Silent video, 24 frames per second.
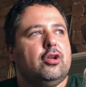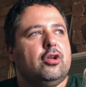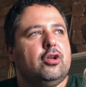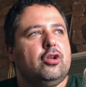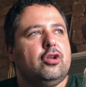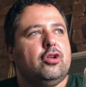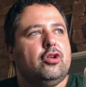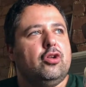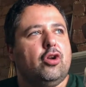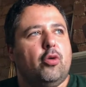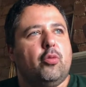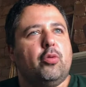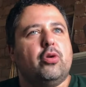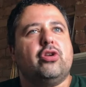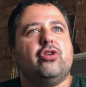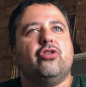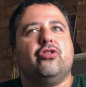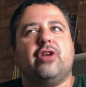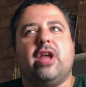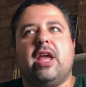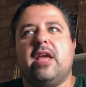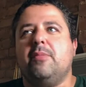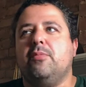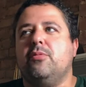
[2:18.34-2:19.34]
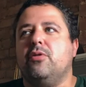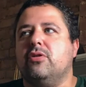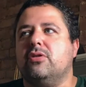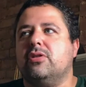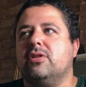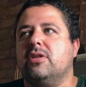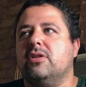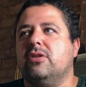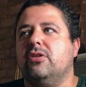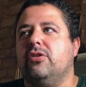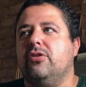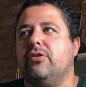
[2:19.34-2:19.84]
when you name
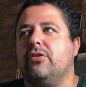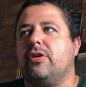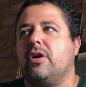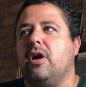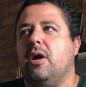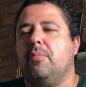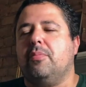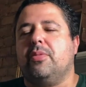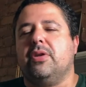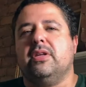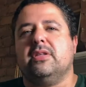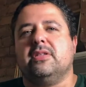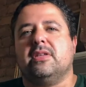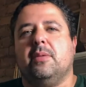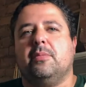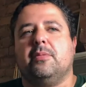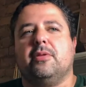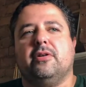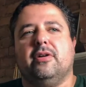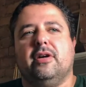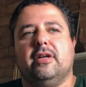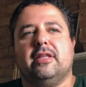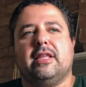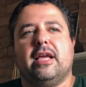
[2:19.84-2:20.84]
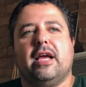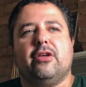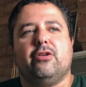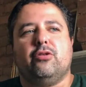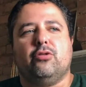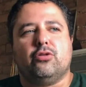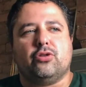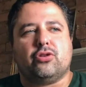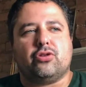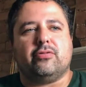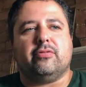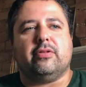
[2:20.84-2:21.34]
your company something like that,
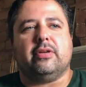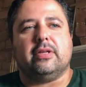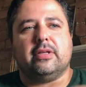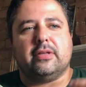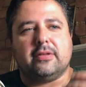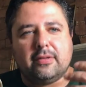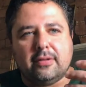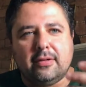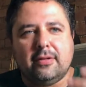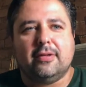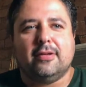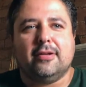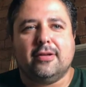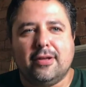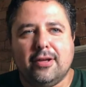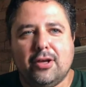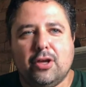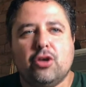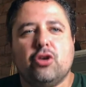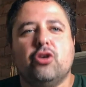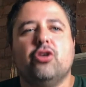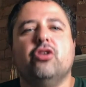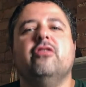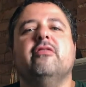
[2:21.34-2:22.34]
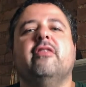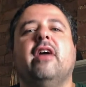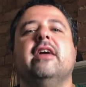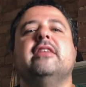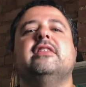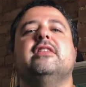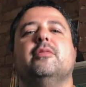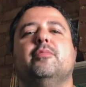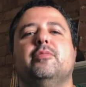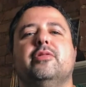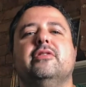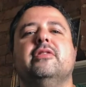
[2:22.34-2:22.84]
usually you'd
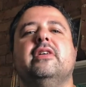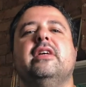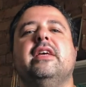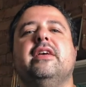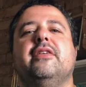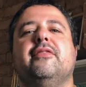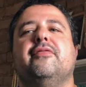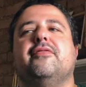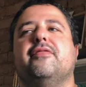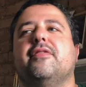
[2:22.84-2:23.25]
like to believe